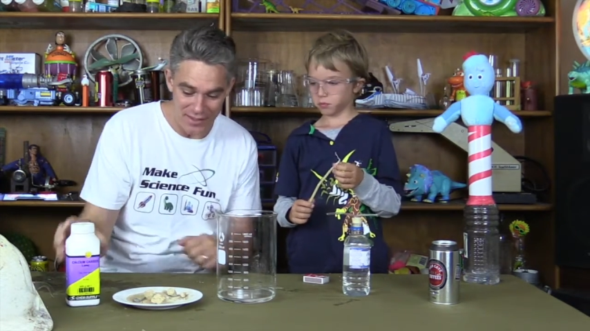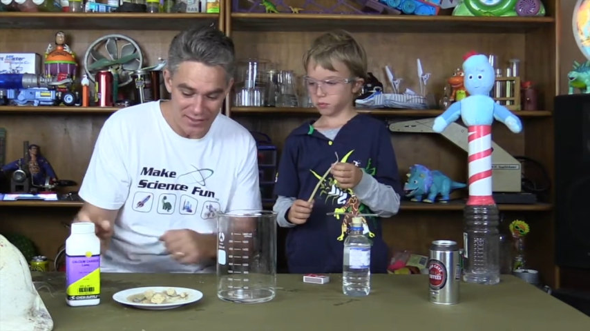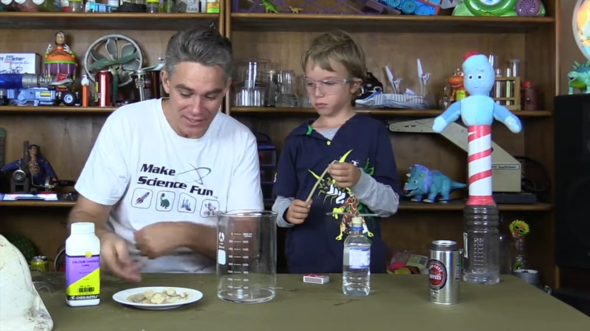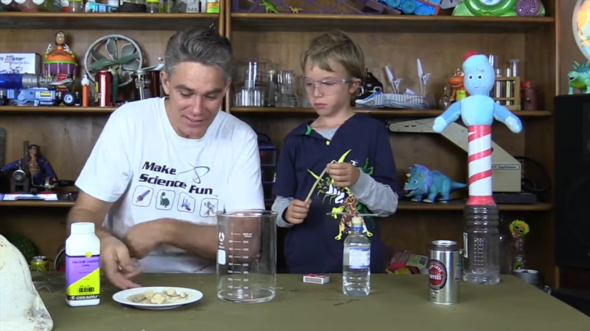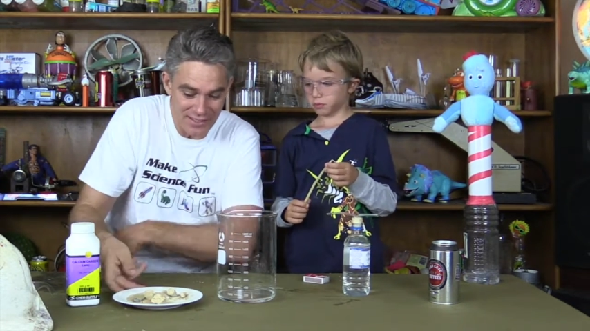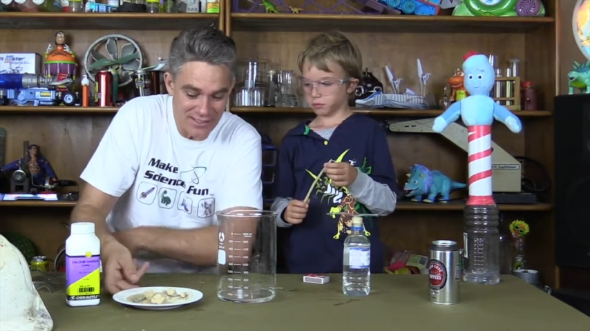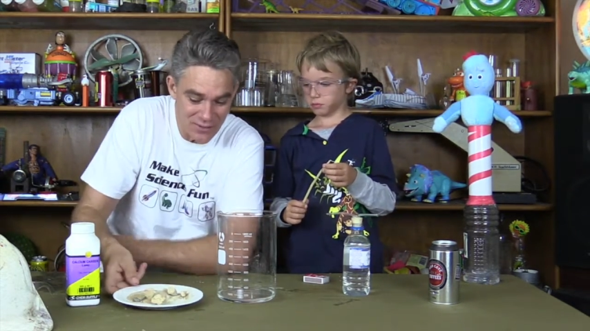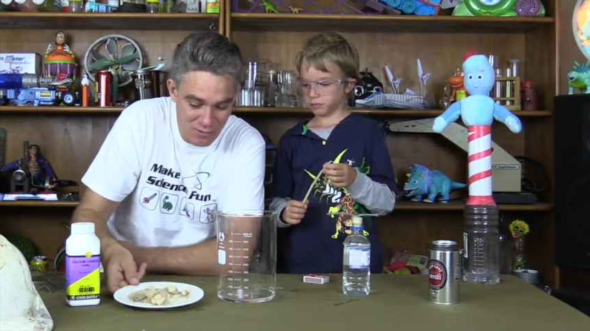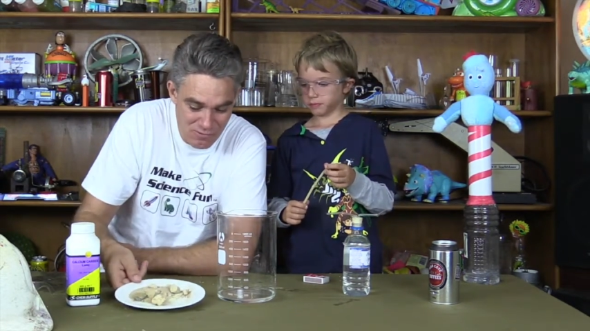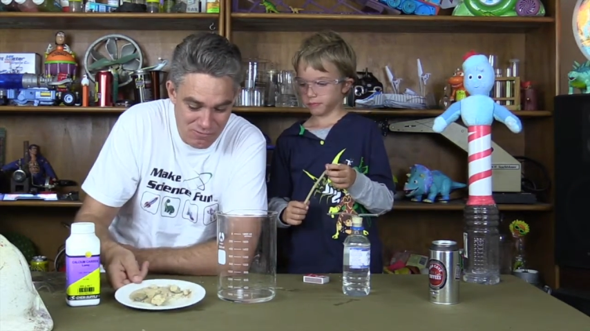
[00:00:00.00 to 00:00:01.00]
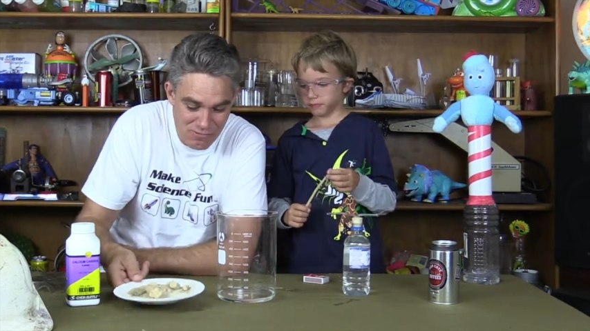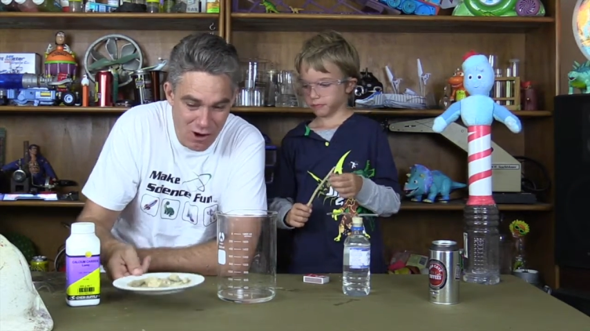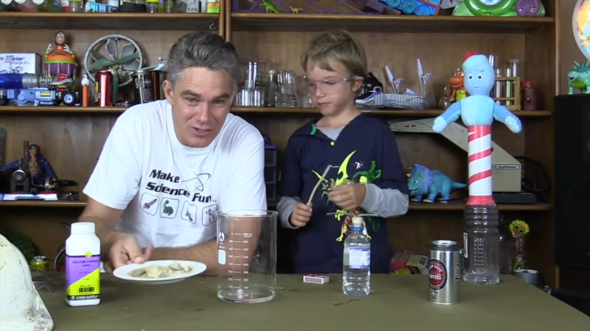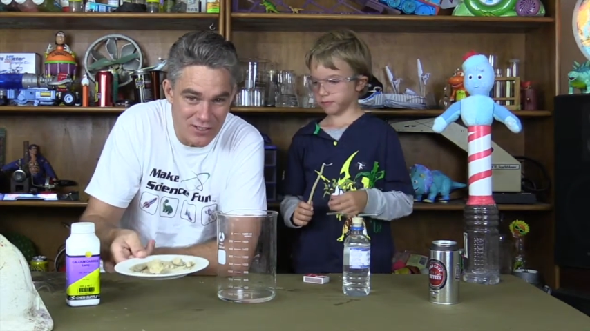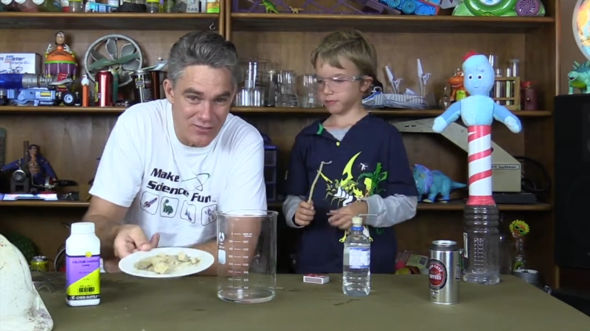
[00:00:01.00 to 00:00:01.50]
Speaker 1: That's these little
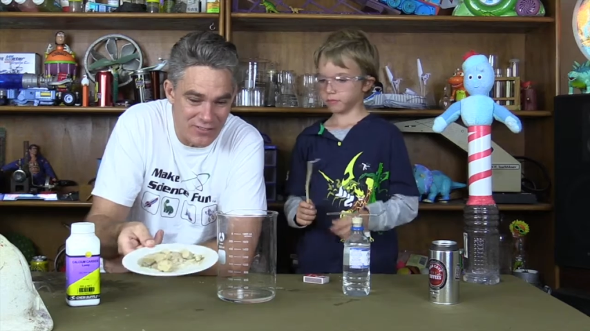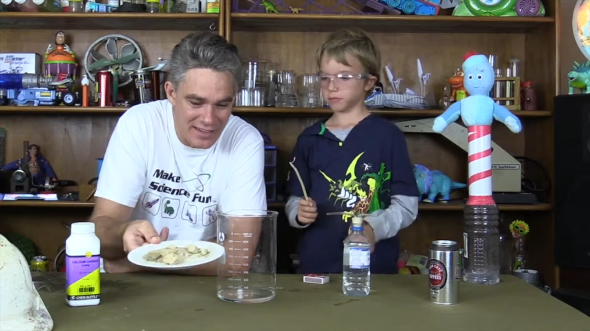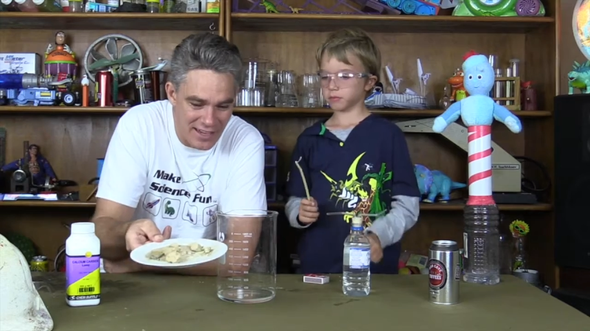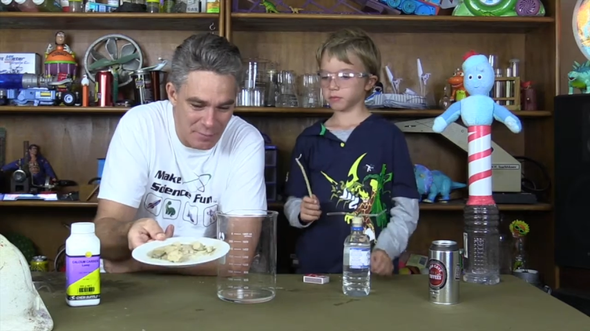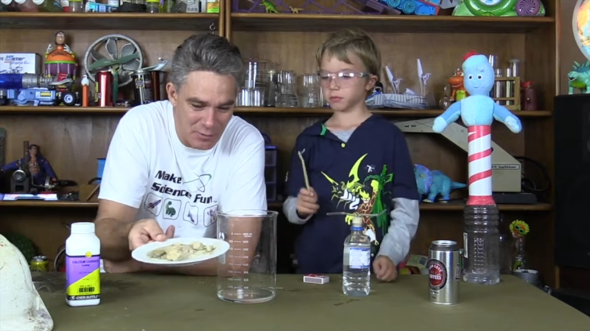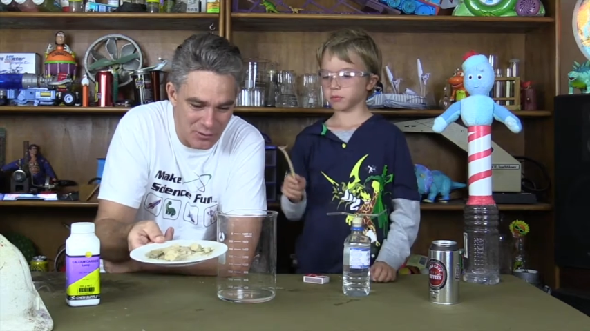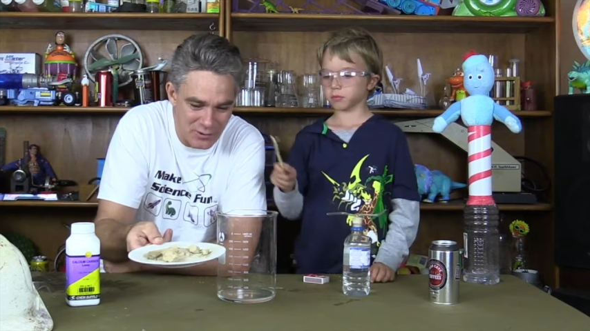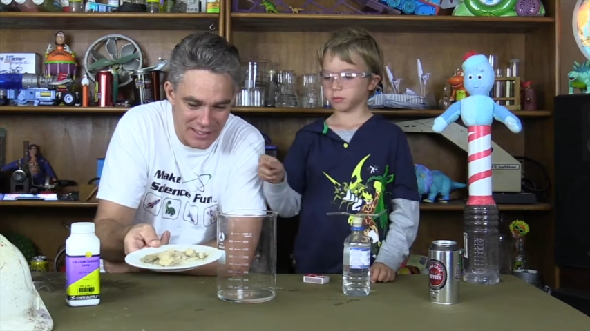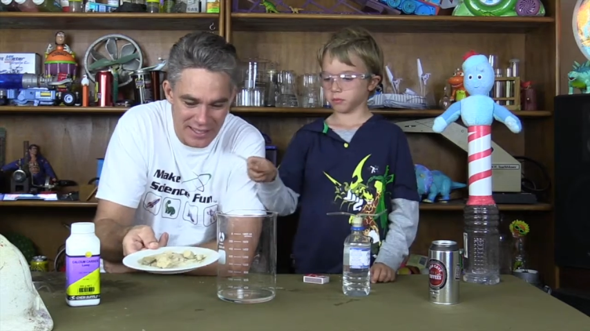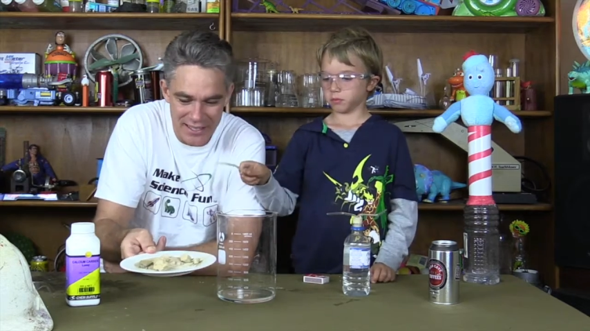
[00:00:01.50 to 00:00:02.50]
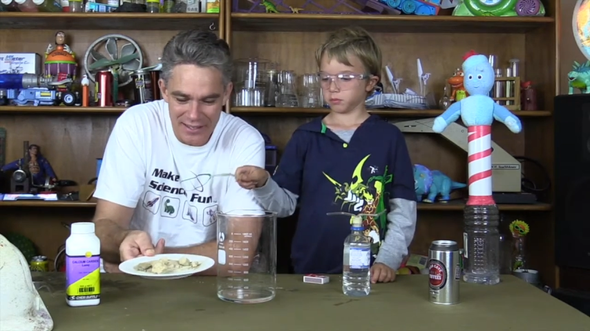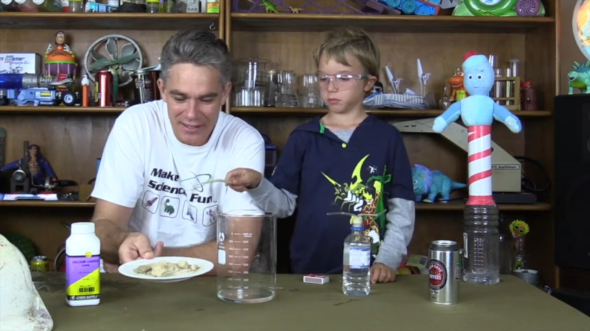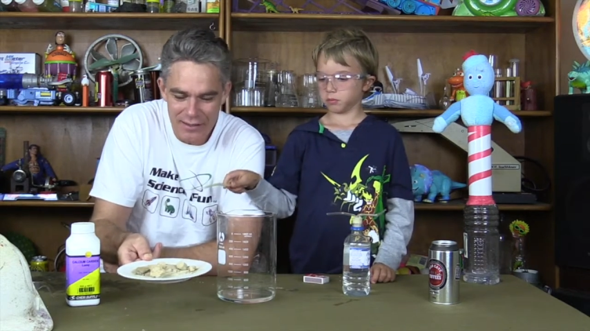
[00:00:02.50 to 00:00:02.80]
rocks of chemical here.